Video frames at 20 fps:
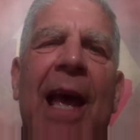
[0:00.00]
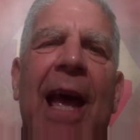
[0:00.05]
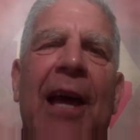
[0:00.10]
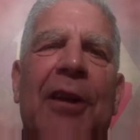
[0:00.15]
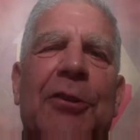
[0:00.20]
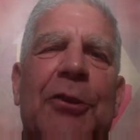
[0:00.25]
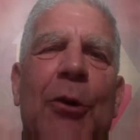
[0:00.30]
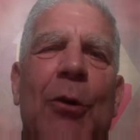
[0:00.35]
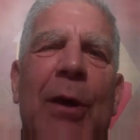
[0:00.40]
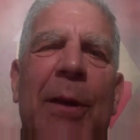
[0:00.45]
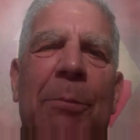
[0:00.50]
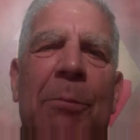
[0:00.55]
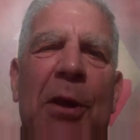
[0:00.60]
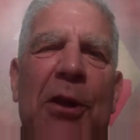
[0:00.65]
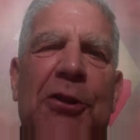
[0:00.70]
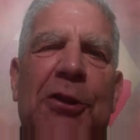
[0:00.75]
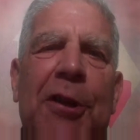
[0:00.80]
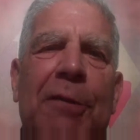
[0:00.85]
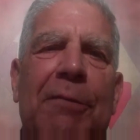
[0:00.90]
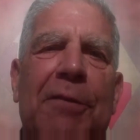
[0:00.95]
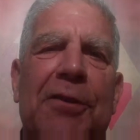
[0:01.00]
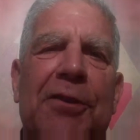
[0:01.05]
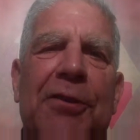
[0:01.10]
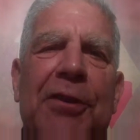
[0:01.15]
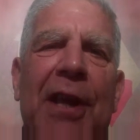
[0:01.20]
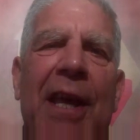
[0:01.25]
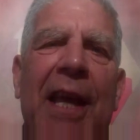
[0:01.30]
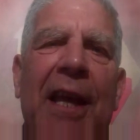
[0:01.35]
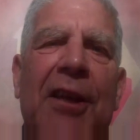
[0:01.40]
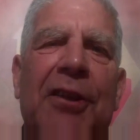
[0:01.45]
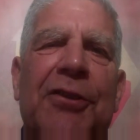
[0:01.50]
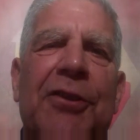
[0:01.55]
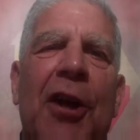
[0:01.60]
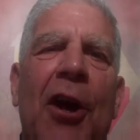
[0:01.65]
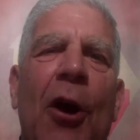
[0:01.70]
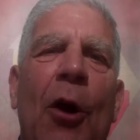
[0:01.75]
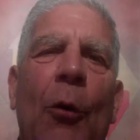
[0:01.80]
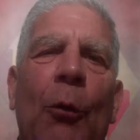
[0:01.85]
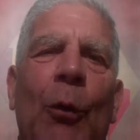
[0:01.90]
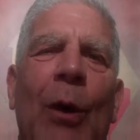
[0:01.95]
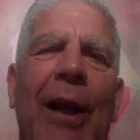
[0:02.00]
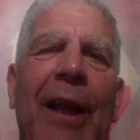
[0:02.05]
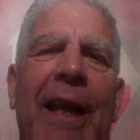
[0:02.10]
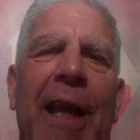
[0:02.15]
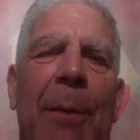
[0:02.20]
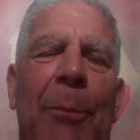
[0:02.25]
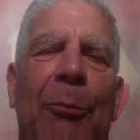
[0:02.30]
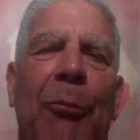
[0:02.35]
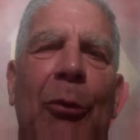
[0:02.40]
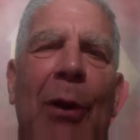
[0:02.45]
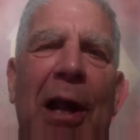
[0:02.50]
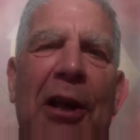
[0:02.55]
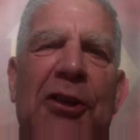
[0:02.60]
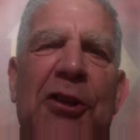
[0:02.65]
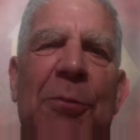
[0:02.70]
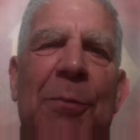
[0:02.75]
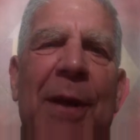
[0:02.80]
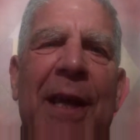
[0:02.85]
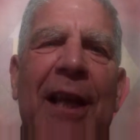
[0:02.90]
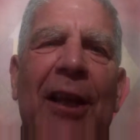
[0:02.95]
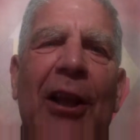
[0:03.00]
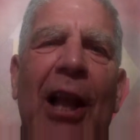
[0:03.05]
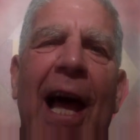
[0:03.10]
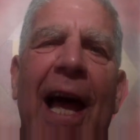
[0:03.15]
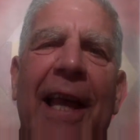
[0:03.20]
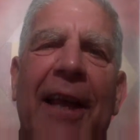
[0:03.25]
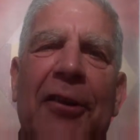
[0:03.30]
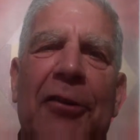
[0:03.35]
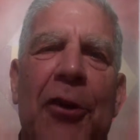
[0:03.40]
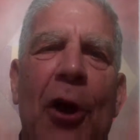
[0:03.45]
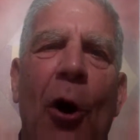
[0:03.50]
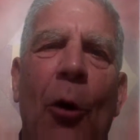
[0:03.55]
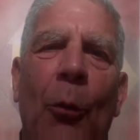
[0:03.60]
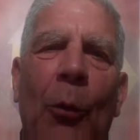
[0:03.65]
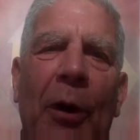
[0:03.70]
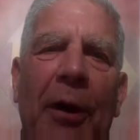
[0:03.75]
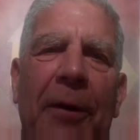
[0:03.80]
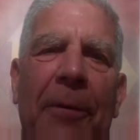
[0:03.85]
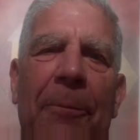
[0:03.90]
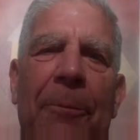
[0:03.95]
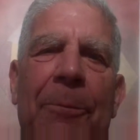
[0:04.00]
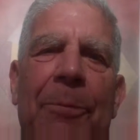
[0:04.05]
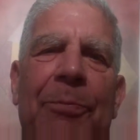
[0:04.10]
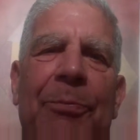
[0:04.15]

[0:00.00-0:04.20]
at doing mischievous things really impressed me like no one.